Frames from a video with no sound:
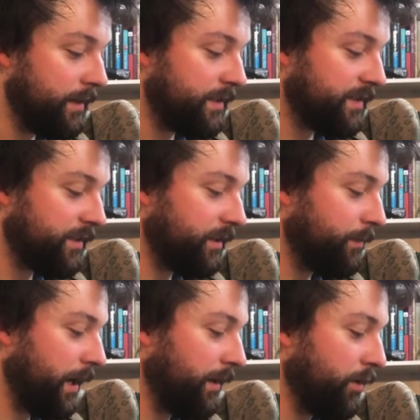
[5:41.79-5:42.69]
Sleep
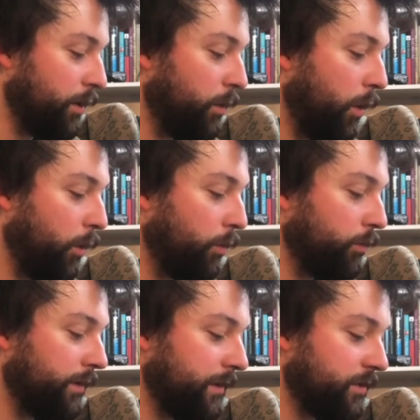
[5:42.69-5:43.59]
had no
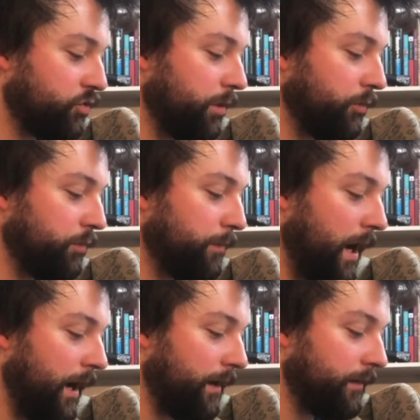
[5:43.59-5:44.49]
hold on the troubled
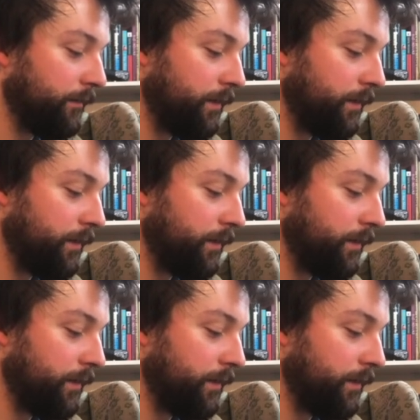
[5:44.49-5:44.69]
mind of